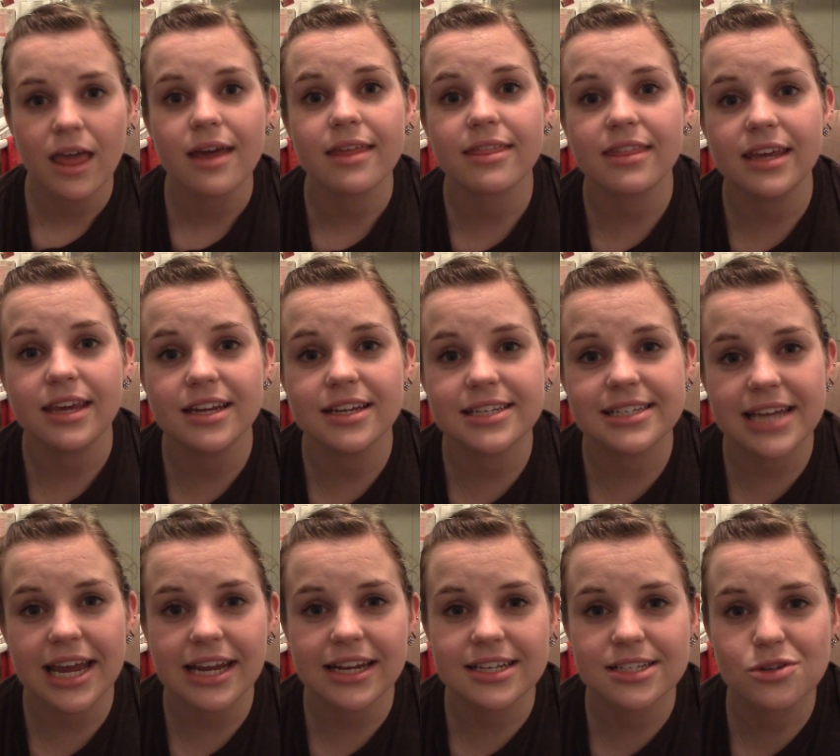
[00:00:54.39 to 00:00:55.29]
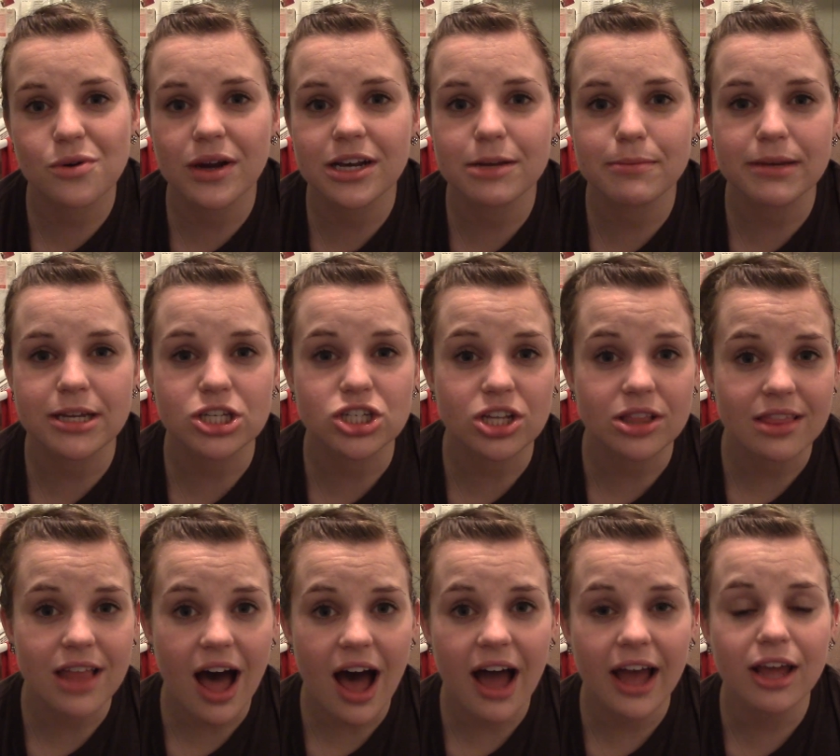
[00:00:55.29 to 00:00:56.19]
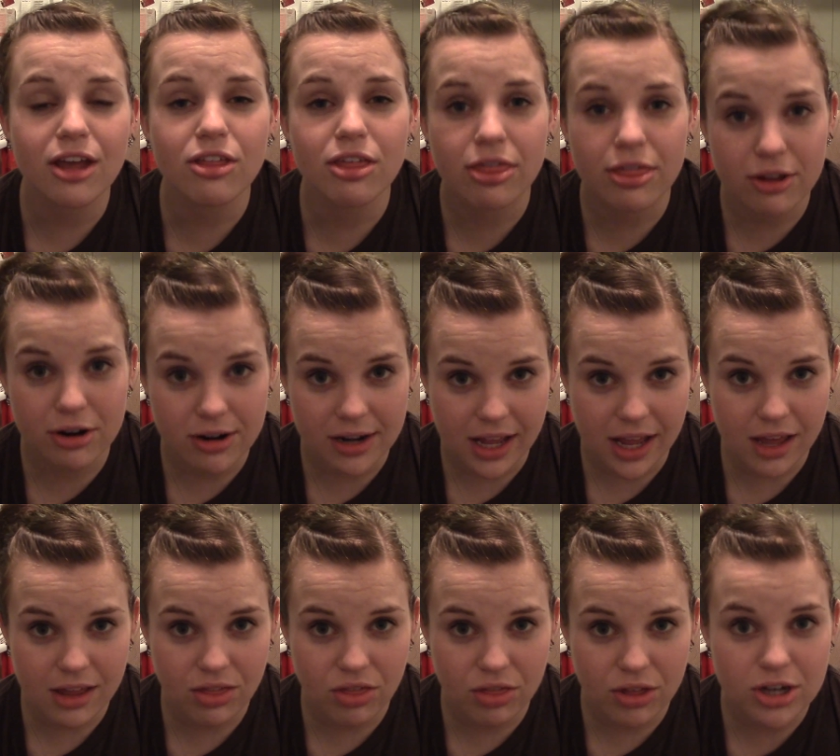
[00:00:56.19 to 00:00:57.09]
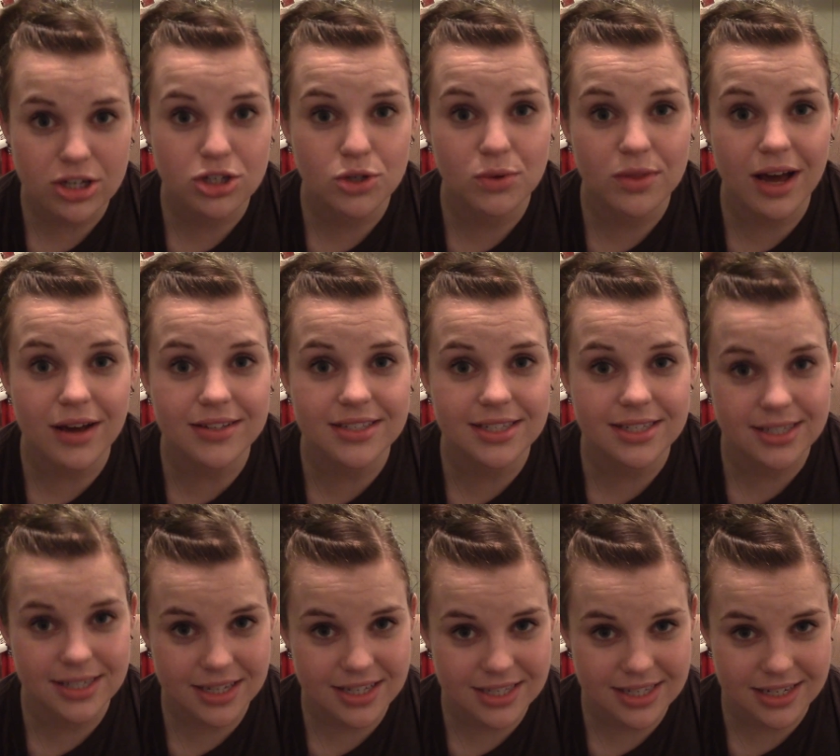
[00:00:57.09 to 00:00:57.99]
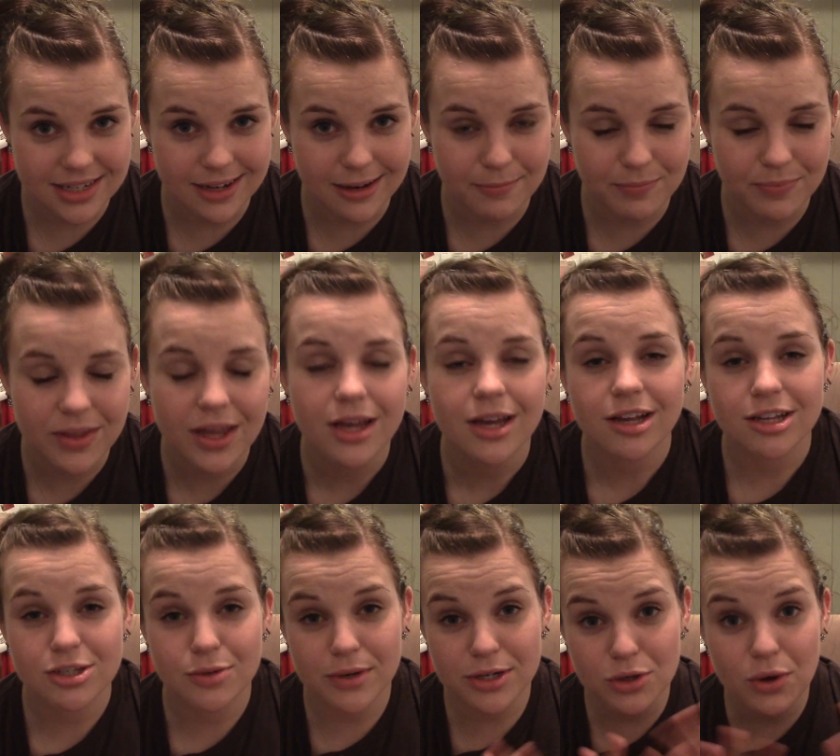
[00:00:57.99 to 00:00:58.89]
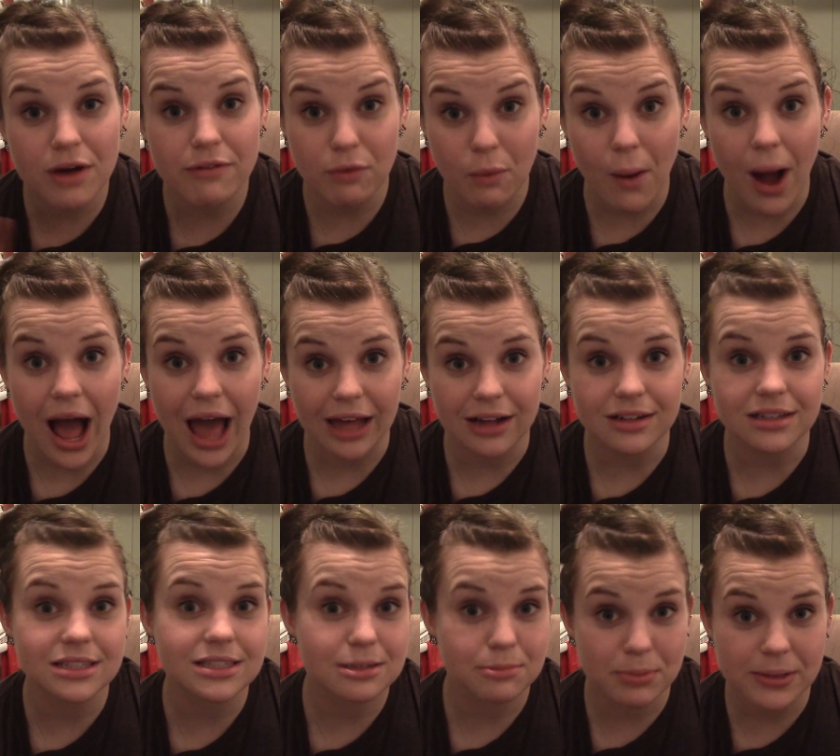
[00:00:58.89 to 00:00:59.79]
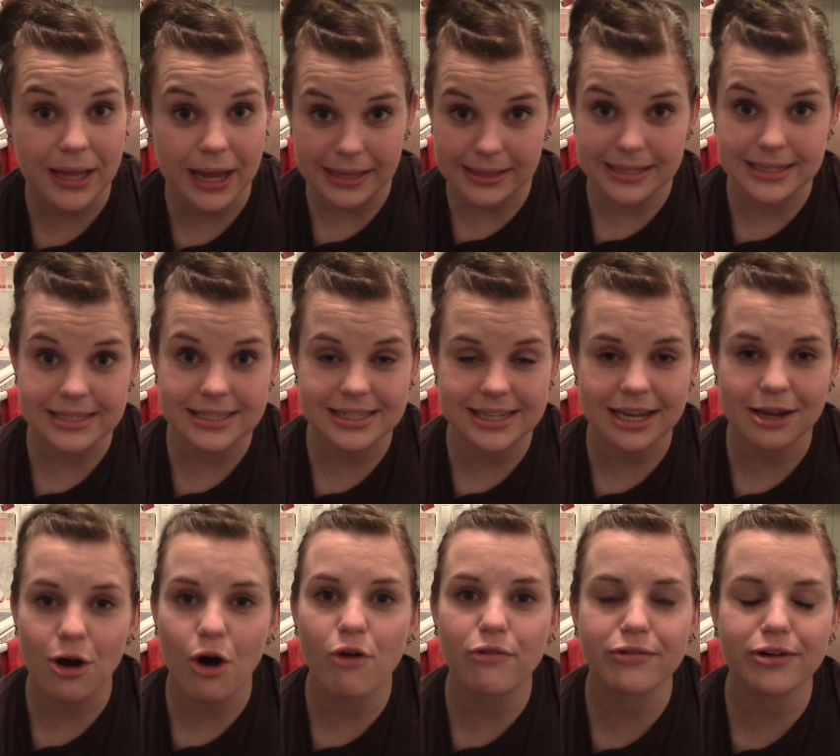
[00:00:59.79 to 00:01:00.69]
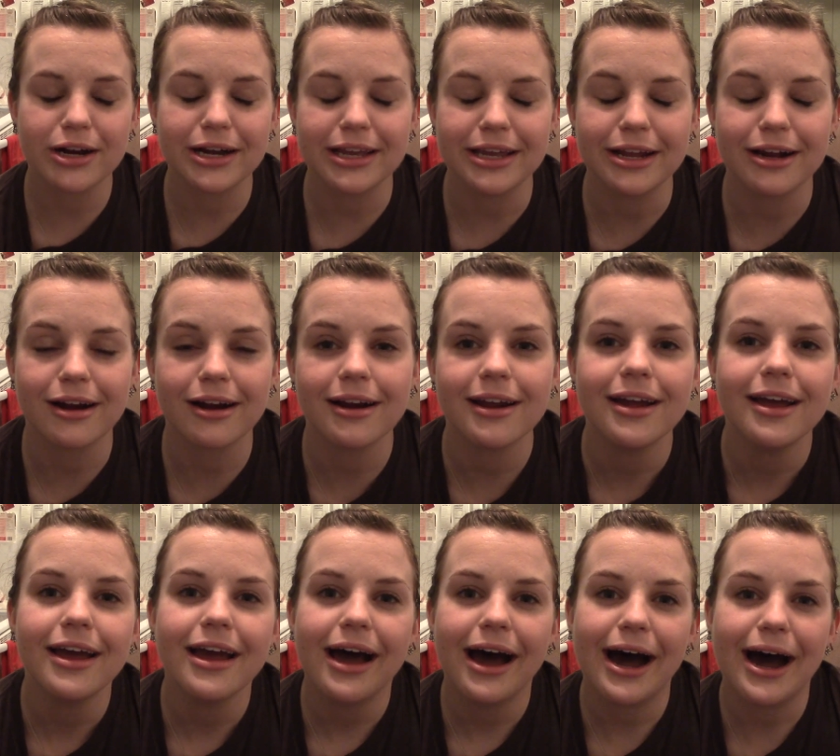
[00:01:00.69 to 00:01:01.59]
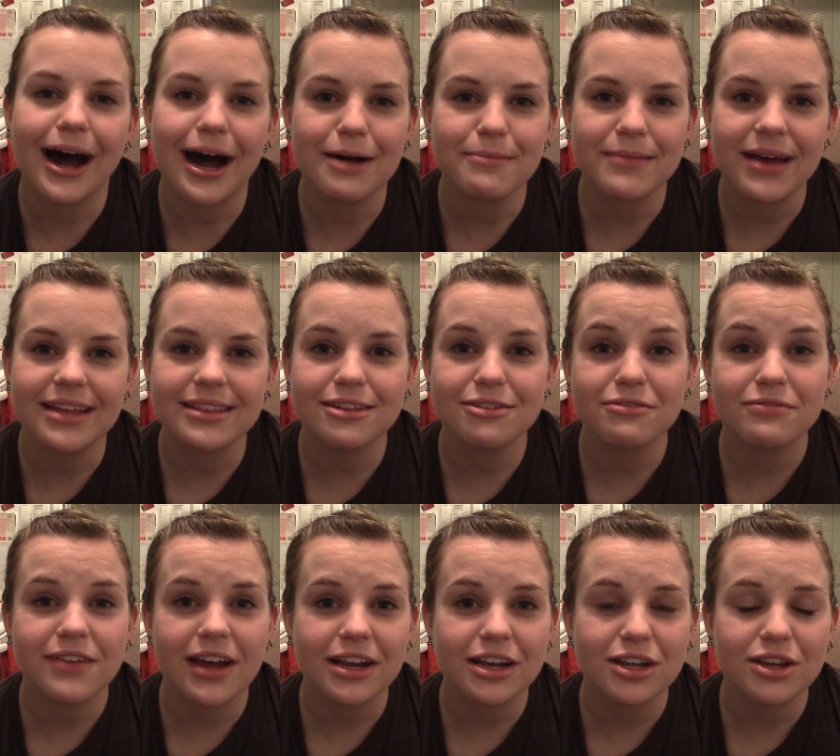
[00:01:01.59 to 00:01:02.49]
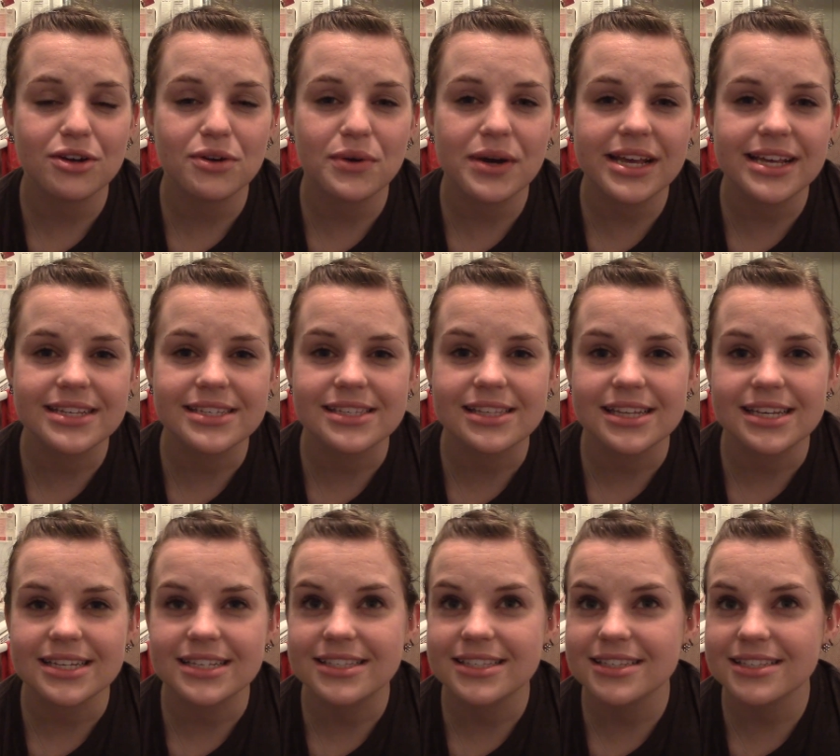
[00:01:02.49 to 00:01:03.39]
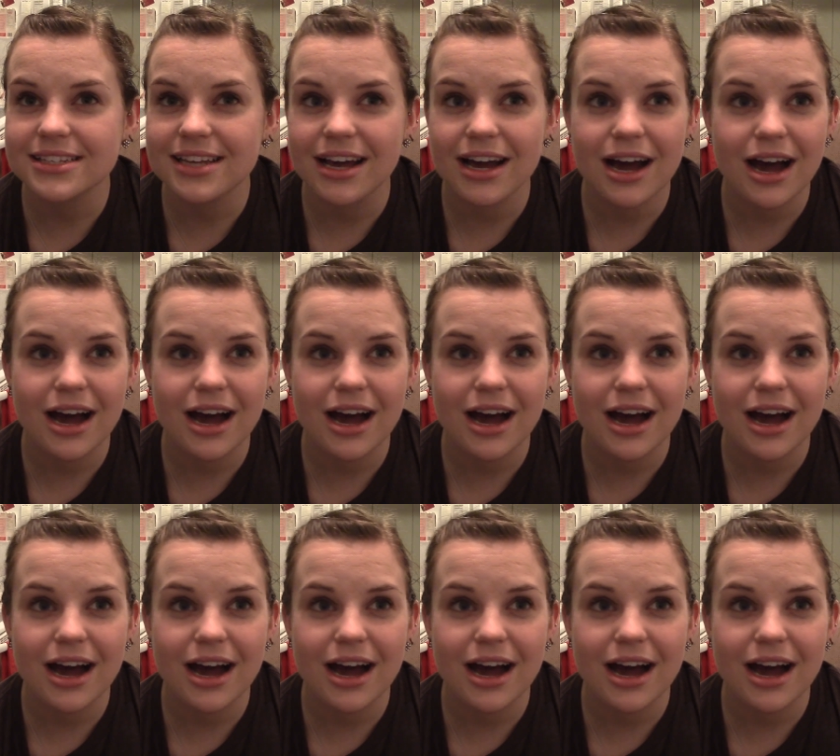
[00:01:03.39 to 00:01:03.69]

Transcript: The date is going to be July 30th, 2016. So we do have a while to plan this thing, over a year. Um, and the venue is this